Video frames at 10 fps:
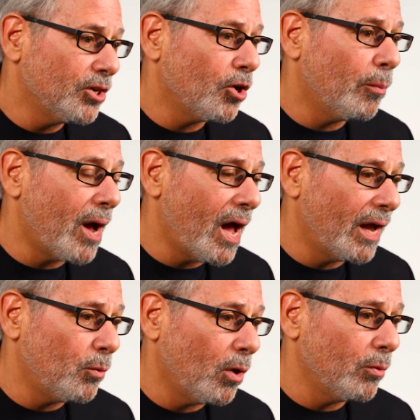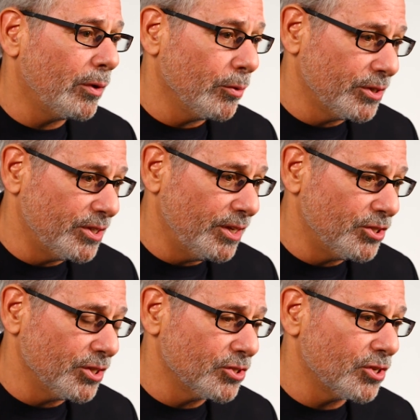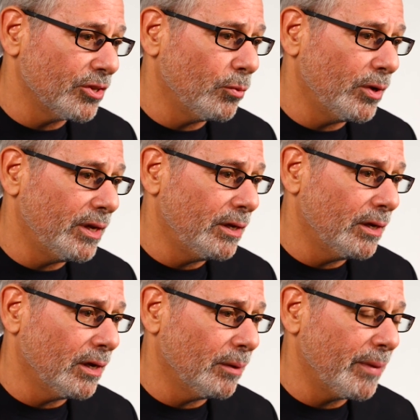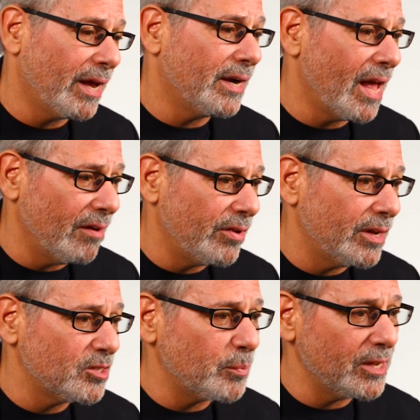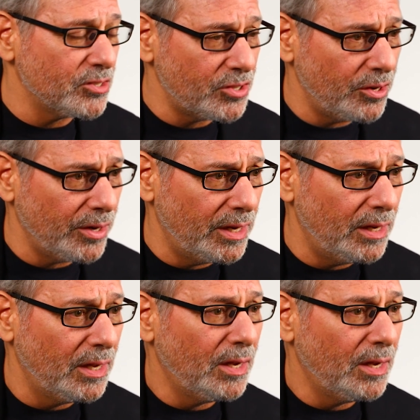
to go behind what we were teaching so that we had an evidence-based theory